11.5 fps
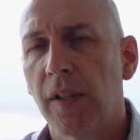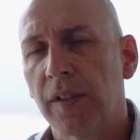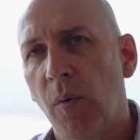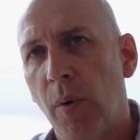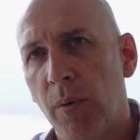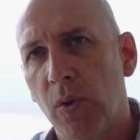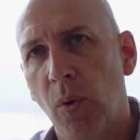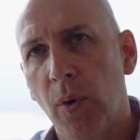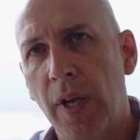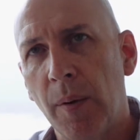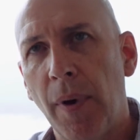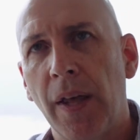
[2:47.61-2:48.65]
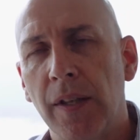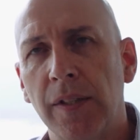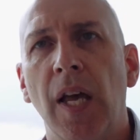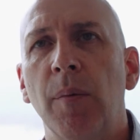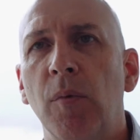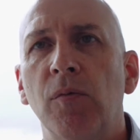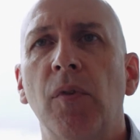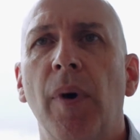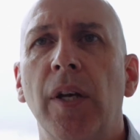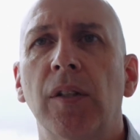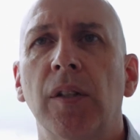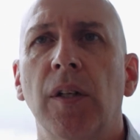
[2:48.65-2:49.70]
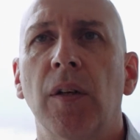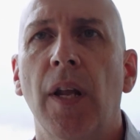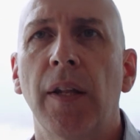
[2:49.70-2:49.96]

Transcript: So we were talking about the same information,